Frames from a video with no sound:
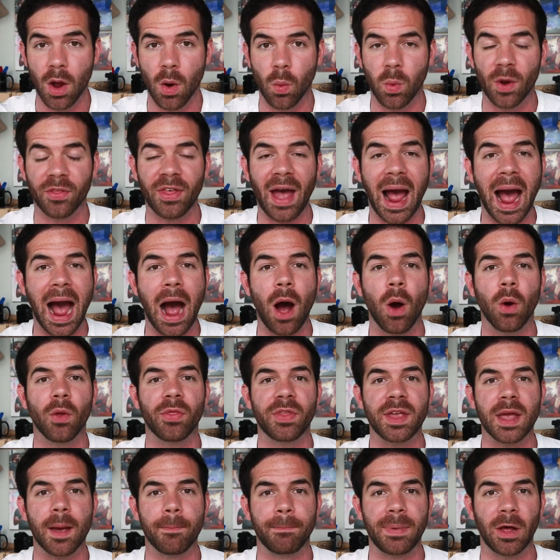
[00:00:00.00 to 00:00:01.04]
without
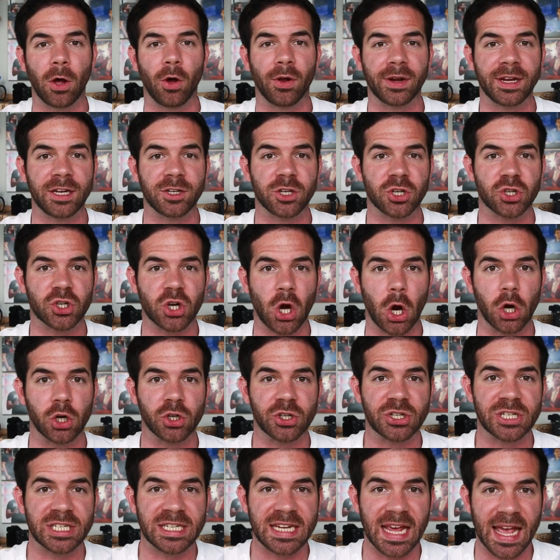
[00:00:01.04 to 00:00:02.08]
the ability to
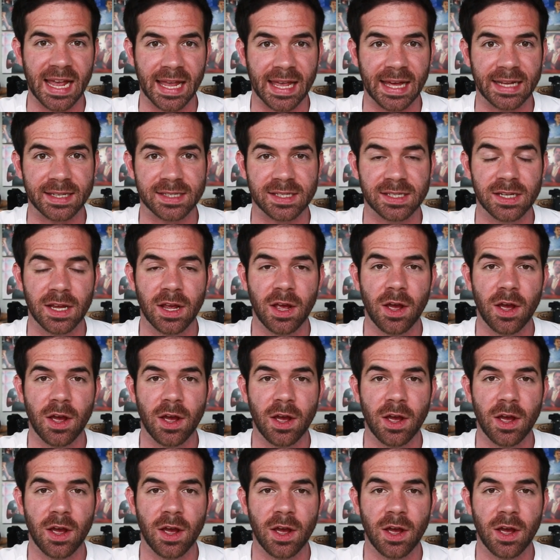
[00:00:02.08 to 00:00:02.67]
charge tickets